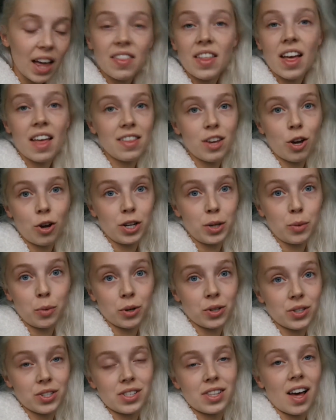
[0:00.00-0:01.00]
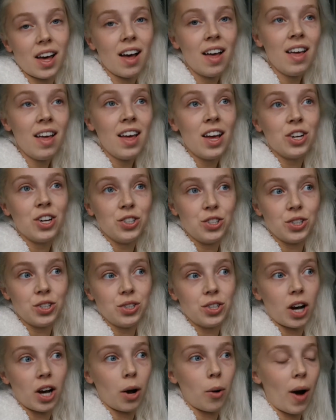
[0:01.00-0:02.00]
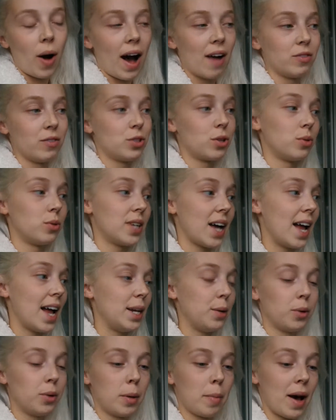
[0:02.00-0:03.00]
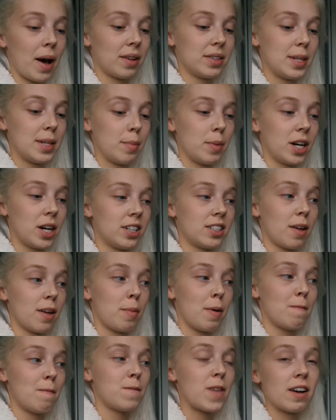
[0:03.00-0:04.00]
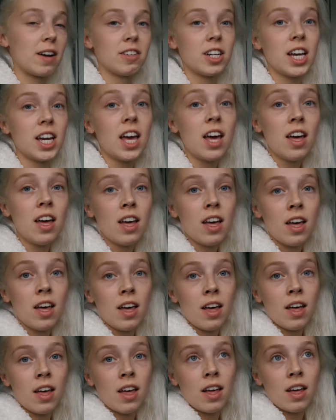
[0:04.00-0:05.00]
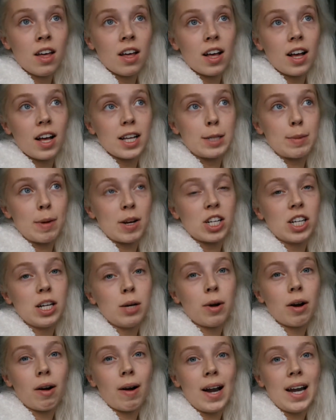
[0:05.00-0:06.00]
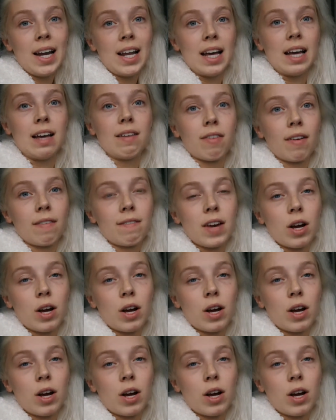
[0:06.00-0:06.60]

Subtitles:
They're the only ones that do know. I haven't told anyone about it because I've been very, especially where I live, I